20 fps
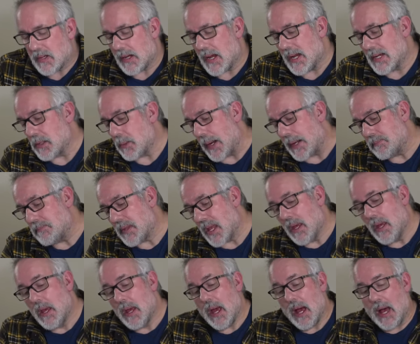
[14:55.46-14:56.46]
Anyway,
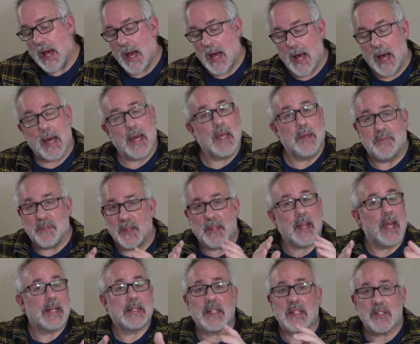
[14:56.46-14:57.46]
if you
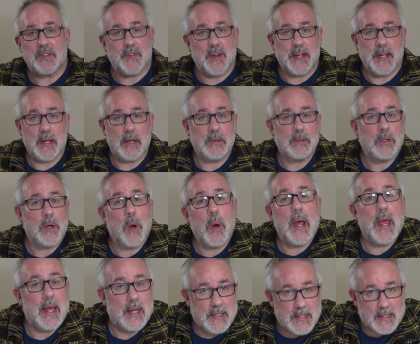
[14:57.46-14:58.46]
like this video, go
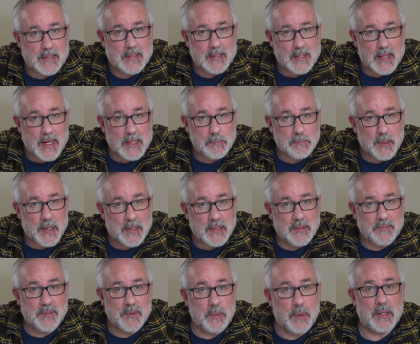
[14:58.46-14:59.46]
ahead and hit the like button.
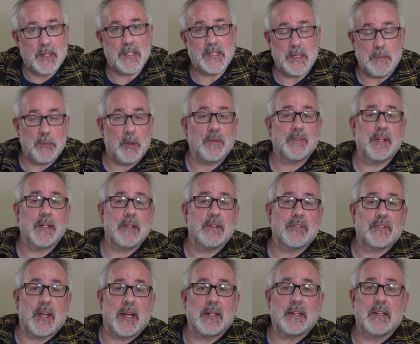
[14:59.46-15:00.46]
If you want to see more
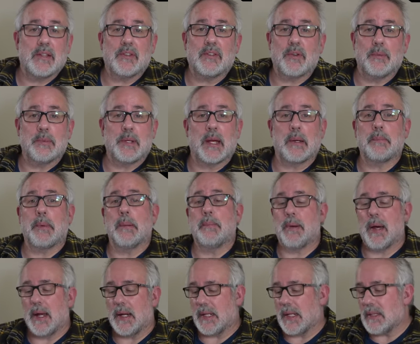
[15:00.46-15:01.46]
videos like this from Tech by
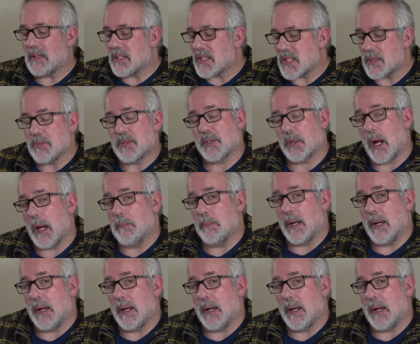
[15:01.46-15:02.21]
Pike, hit the subscribe